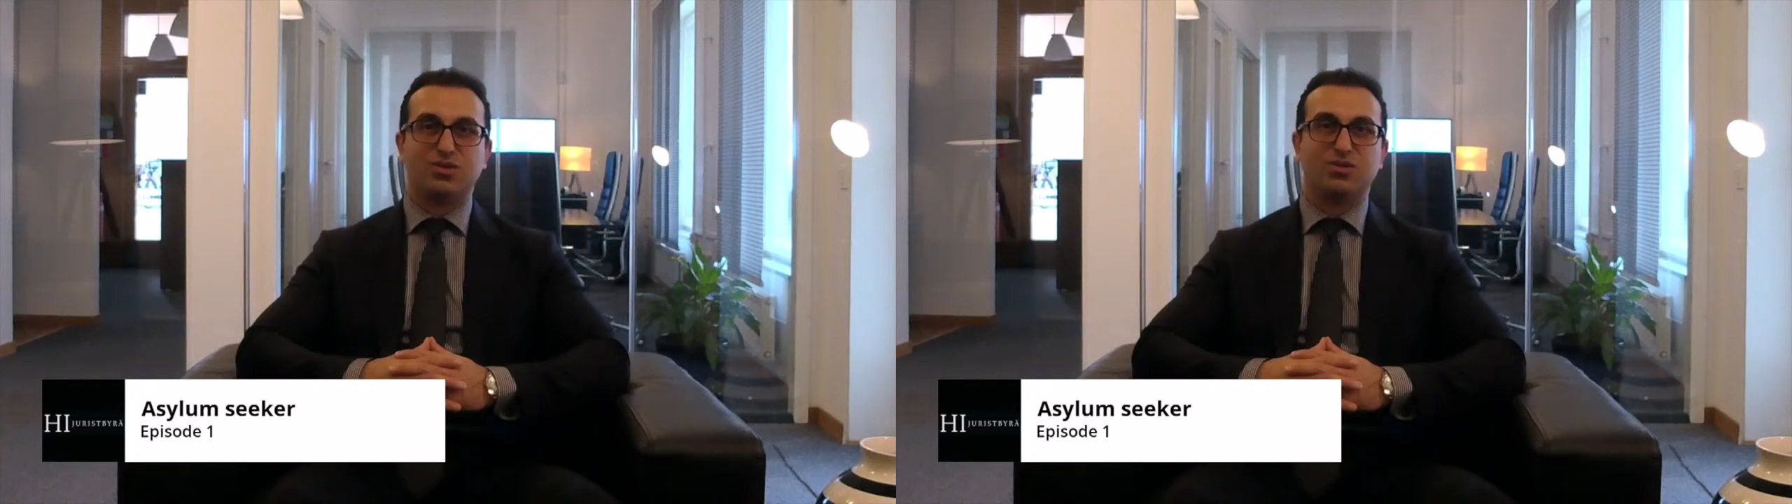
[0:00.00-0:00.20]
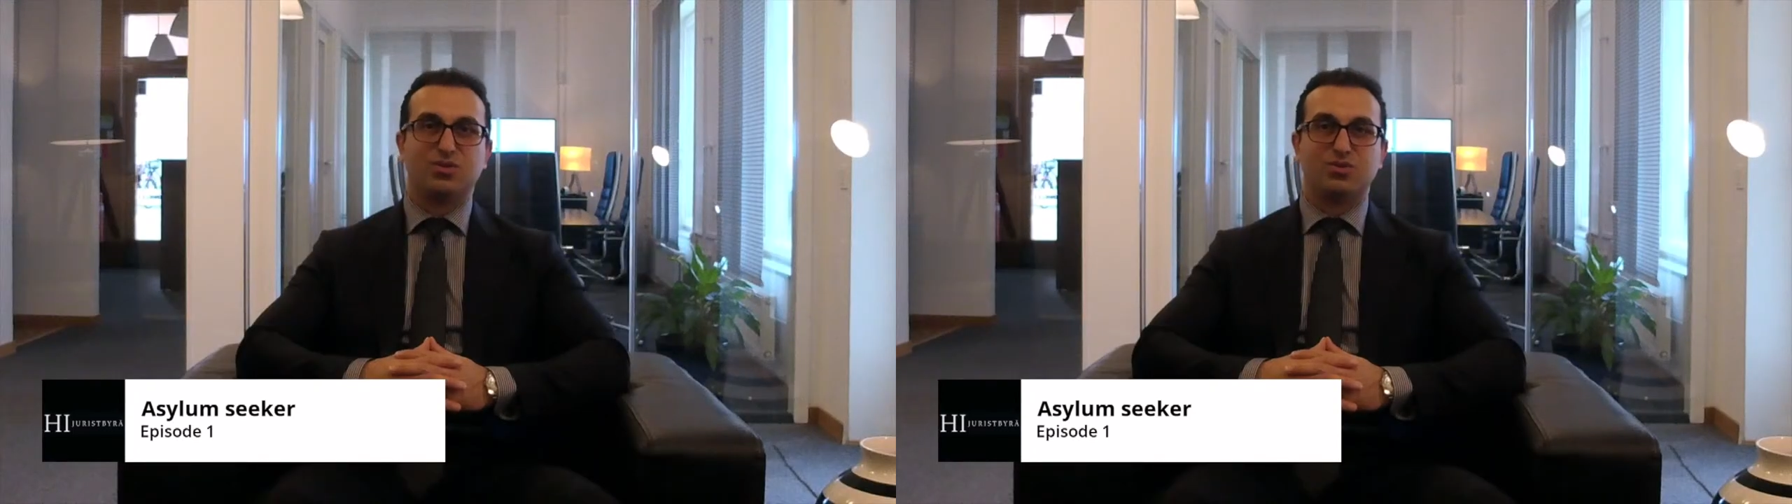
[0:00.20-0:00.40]

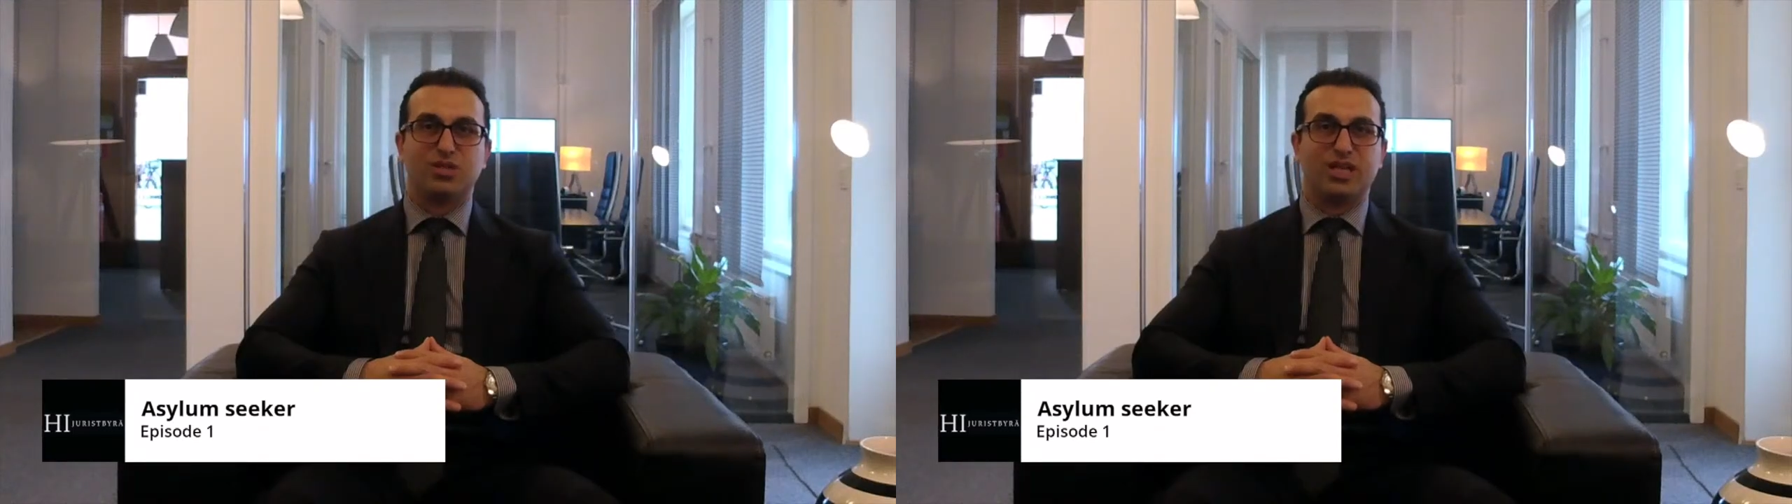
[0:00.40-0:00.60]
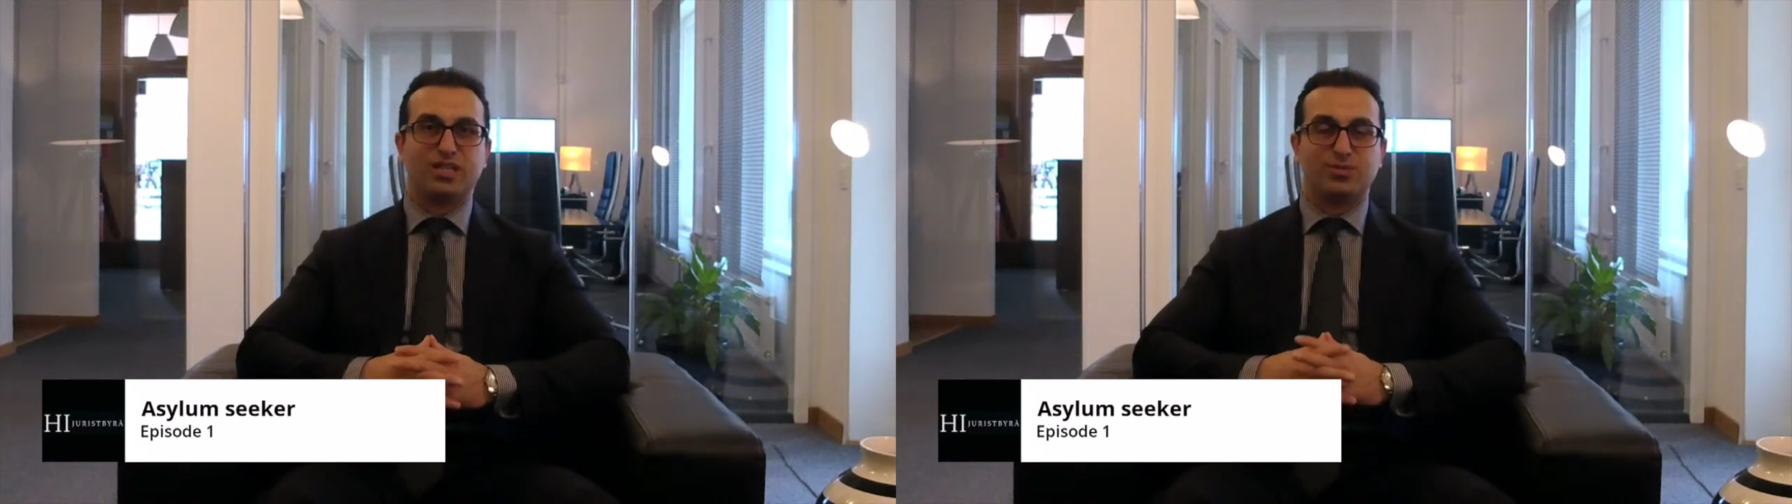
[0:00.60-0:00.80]
on
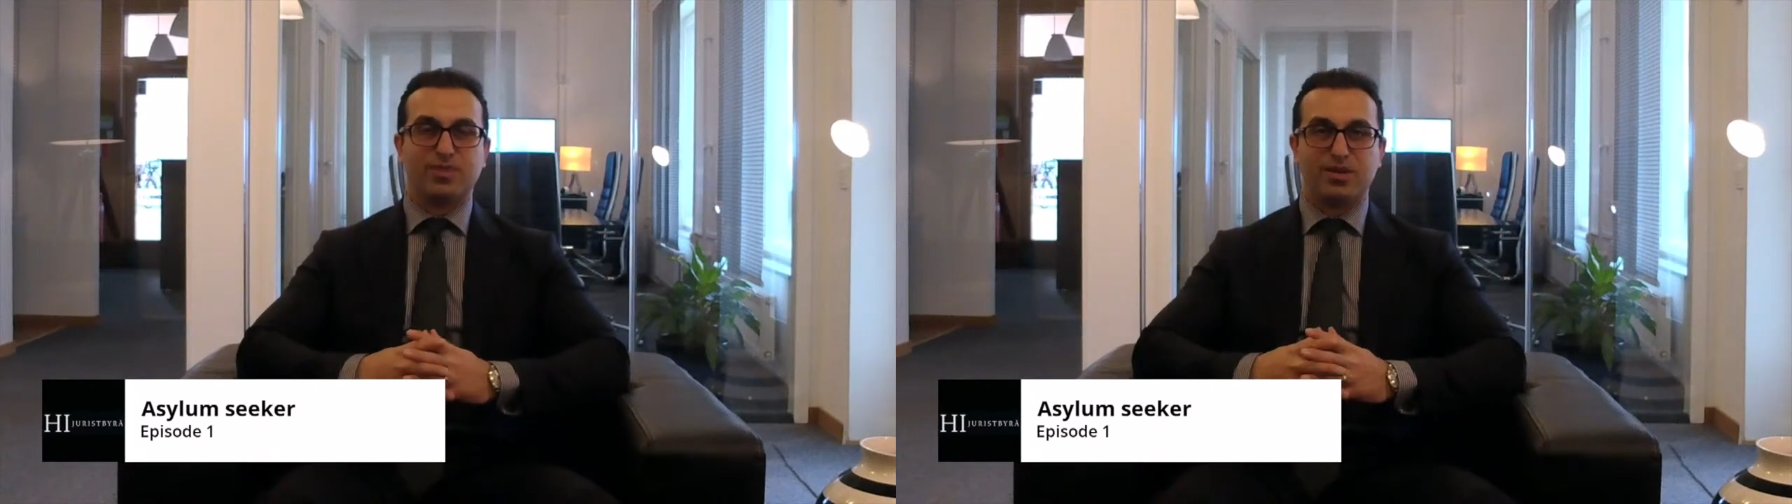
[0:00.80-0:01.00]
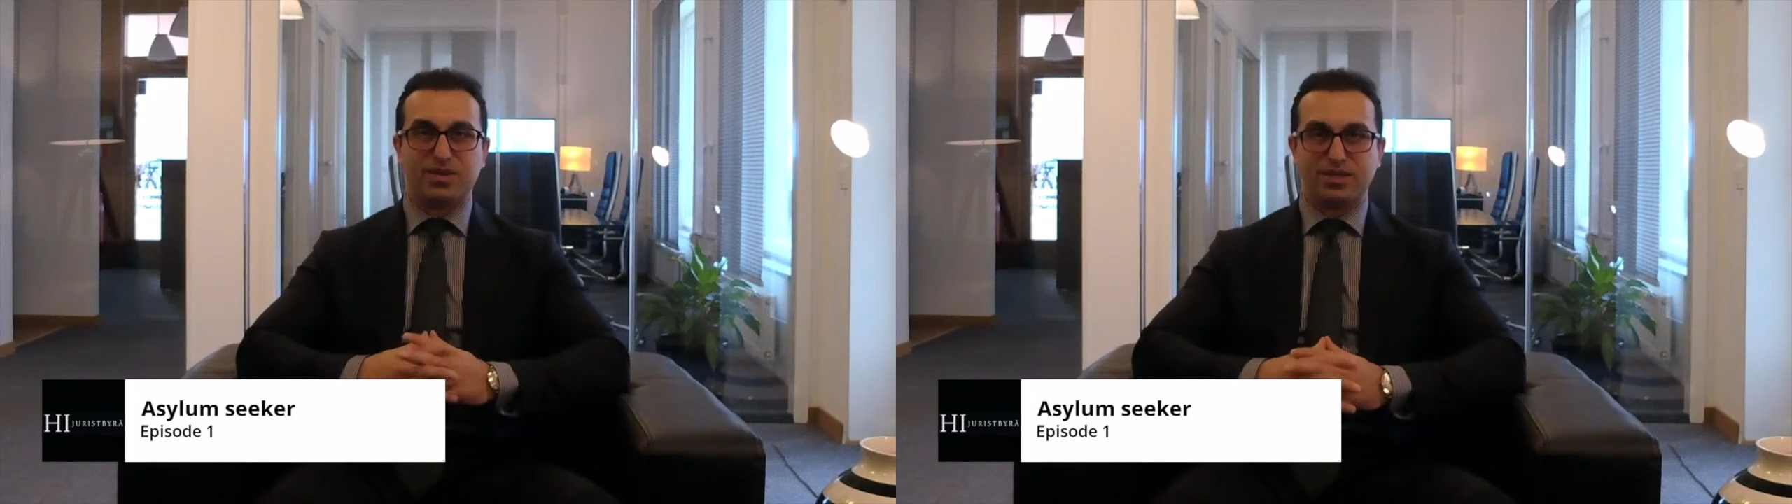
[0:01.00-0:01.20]
those
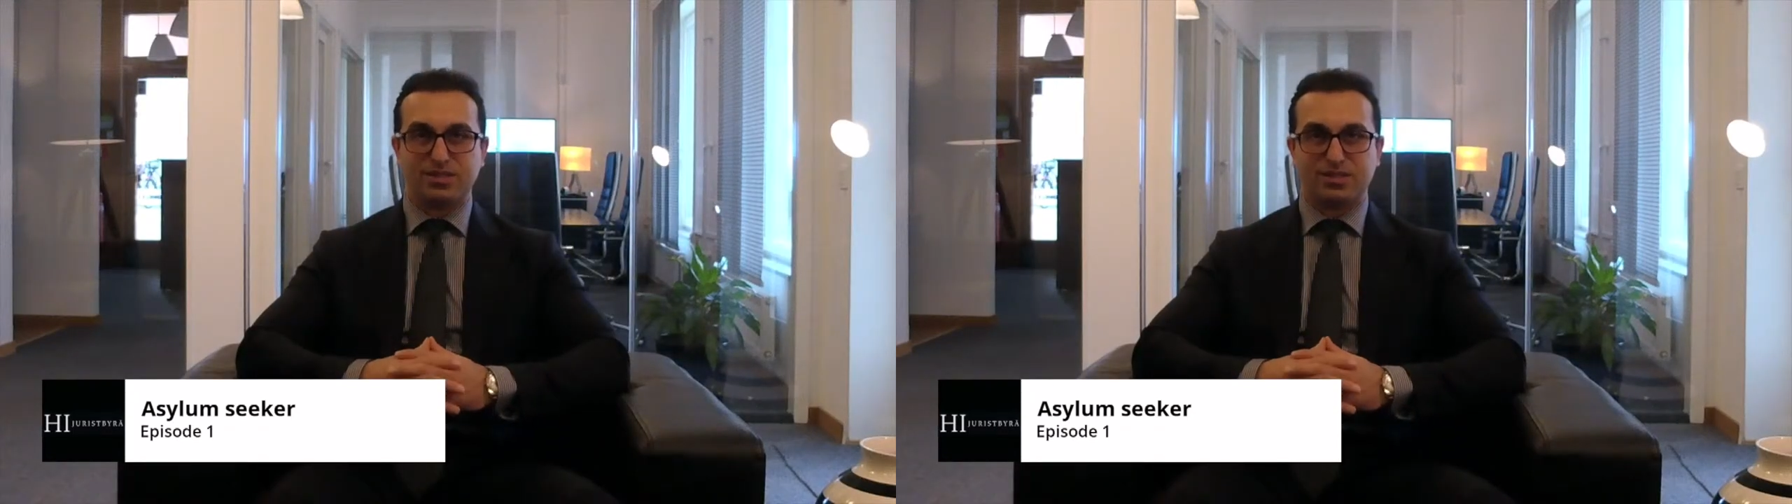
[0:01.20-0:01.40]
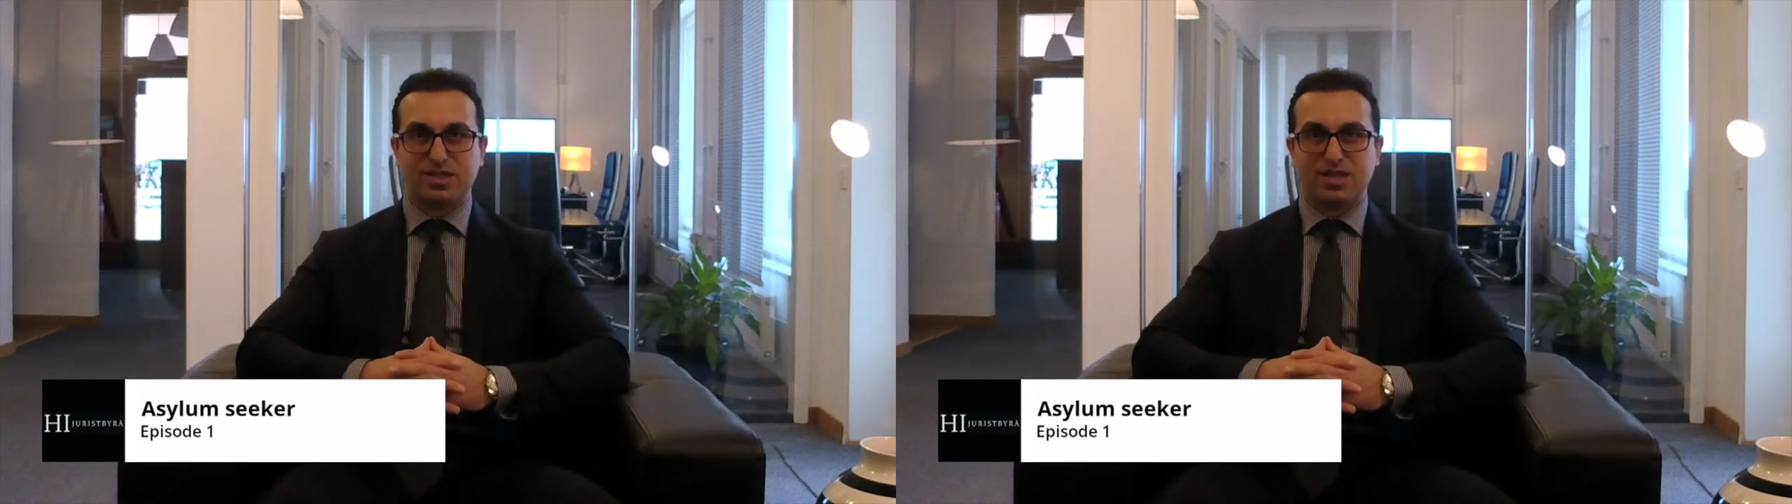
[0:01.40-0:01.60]

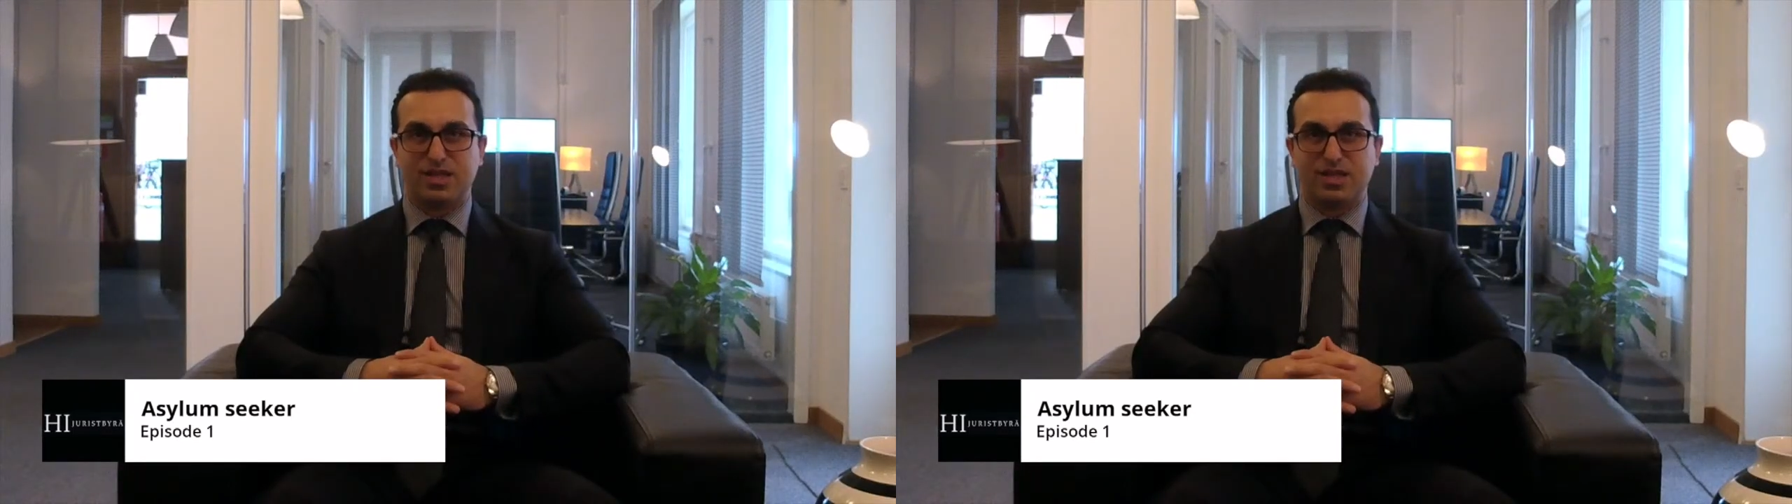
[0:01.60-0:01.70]
experiences